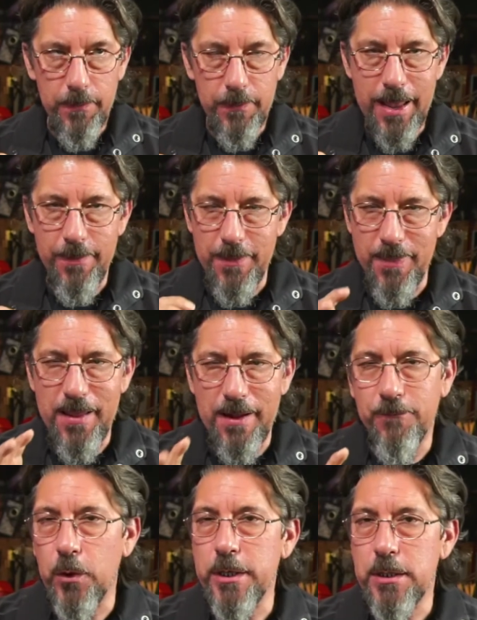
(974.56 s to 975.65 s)

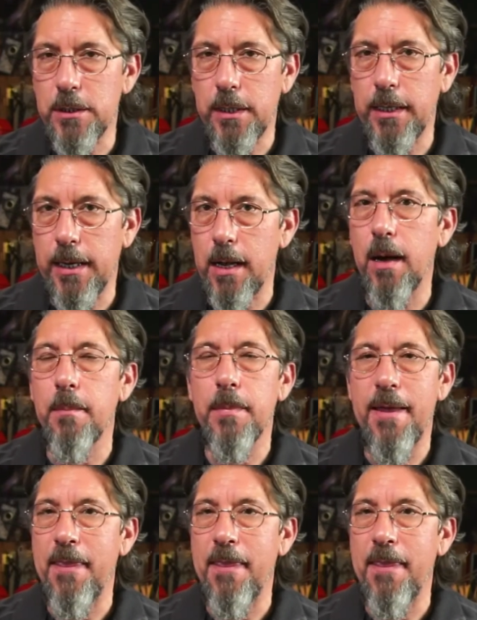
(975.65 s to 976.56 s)
that voice is going to come,